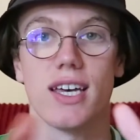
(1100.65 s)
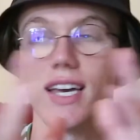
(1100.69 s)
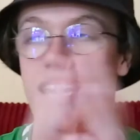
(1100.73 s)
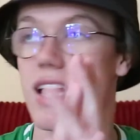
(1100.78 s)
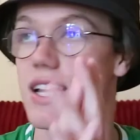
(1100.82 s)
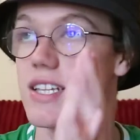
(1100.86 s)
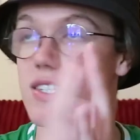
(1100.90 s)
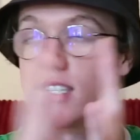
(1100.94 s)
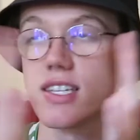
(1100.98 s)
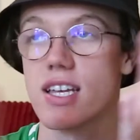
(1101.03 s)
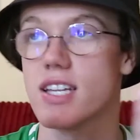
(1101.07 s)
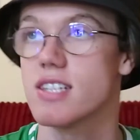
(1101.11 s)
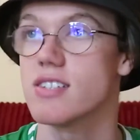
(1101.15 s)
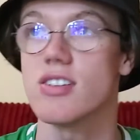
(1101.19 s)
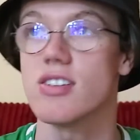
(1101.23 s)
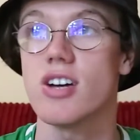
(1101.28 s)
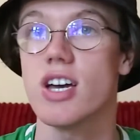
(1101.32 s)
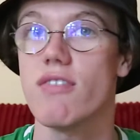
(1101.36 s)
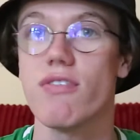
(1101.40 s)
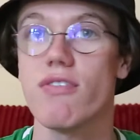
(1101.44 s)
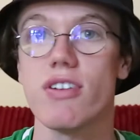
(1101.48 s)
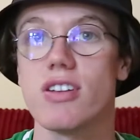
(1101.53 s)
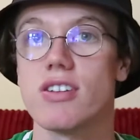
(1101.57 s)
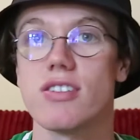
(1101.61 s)
It's not
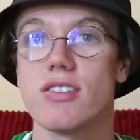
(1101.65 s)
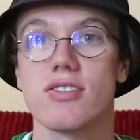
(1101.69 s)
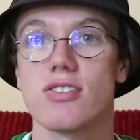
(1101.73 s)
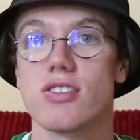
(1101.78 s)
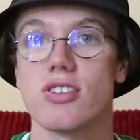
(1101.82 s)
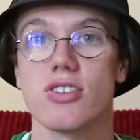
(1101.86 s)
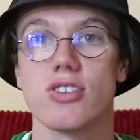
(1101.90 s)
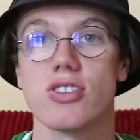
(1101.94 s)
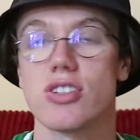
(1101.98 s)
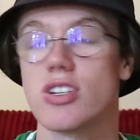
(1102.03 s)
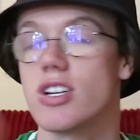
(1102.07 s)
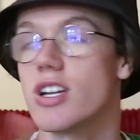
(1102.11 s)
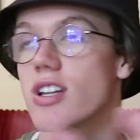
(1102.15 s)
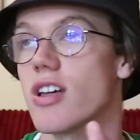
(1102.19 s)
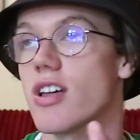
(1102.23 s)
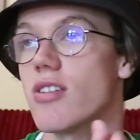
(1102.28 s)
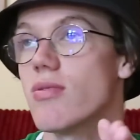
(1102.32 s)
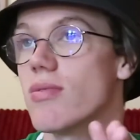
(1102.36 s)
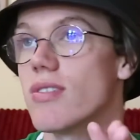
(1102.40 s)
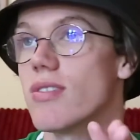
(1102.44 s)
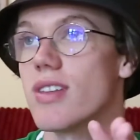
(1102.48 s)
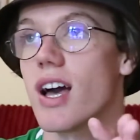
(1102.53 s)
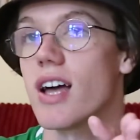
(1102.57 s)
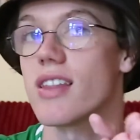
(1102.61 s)
even a discussion.
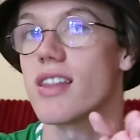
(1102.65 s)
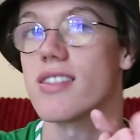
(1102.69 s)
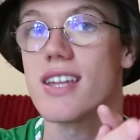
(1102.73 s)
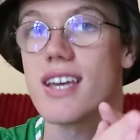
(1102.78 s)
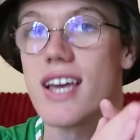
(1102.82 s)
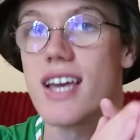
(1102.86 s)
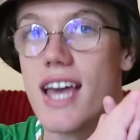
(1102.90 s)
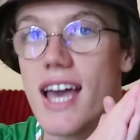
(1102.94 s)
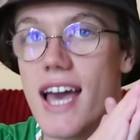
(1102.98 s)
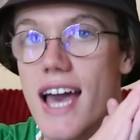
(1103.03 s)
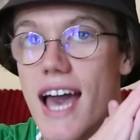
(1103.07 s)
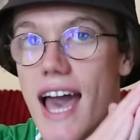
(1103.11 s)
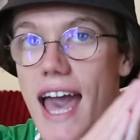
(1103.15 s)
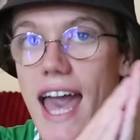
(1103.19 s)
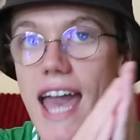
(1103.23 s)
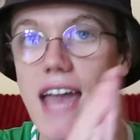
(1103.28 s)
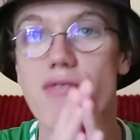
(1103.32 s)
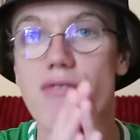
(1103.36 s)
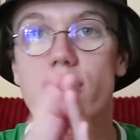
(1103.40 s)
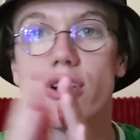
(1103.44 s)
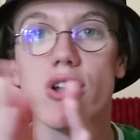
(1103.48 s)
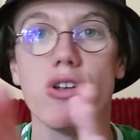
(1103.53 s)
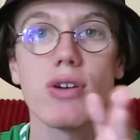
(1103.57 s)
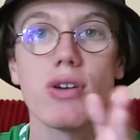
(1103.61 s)
I think
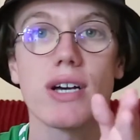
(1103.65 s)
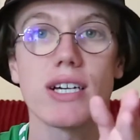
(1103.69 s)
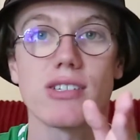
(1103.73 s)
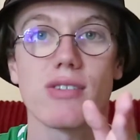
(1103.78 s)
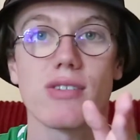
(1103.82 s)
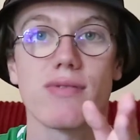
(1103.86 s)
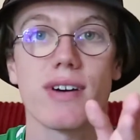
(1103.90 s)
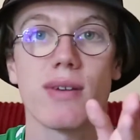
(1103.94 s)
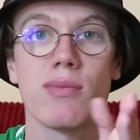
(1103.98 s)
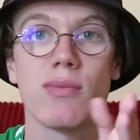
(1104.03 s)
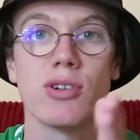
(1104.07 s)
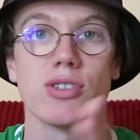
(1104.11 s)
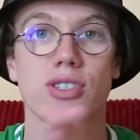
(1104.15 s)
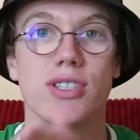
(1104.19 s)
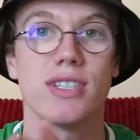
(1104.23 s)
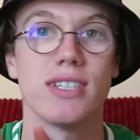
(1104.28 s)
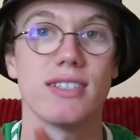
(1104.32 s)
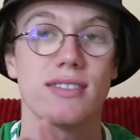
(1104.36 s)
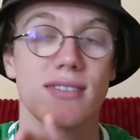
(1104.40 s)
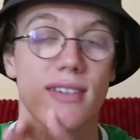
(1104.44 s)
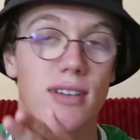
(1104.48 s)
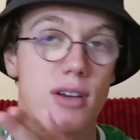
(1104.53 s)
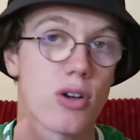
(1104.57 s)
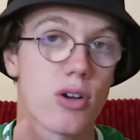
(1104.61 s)
every Newcastle fan watching
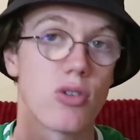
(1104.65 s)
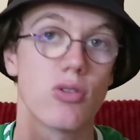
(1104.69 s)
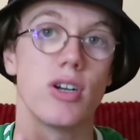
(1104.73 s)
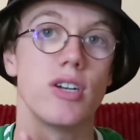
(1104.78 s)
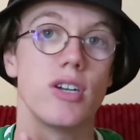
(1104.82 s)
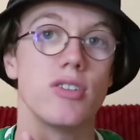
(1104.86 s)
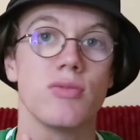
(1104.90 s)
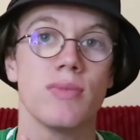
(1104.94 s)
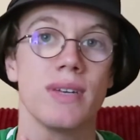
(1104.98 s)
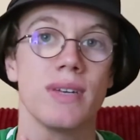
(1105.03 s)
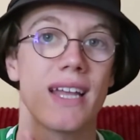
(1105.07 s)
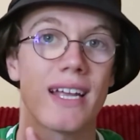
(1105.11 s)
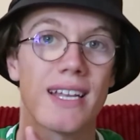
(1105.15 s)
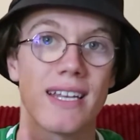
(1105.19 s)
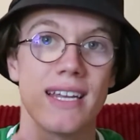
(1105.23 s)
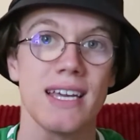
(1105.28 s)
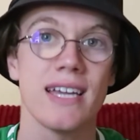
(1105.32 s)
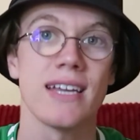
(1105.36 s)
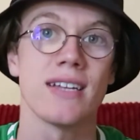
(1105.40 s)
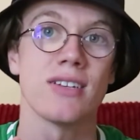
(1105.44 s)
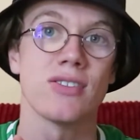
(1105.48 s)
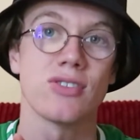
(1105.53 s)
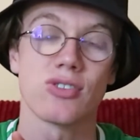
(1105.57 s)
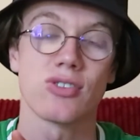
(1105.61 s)
this agrees with me. They
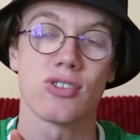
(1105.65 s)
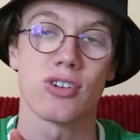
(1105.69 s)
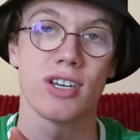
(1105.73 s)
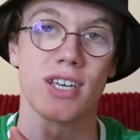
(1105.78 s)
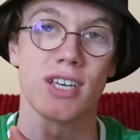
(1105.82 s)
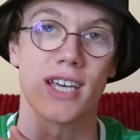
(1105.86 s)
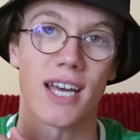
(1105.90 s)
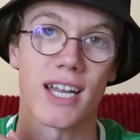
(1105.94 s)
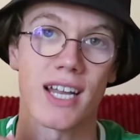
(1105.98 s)
need a striker.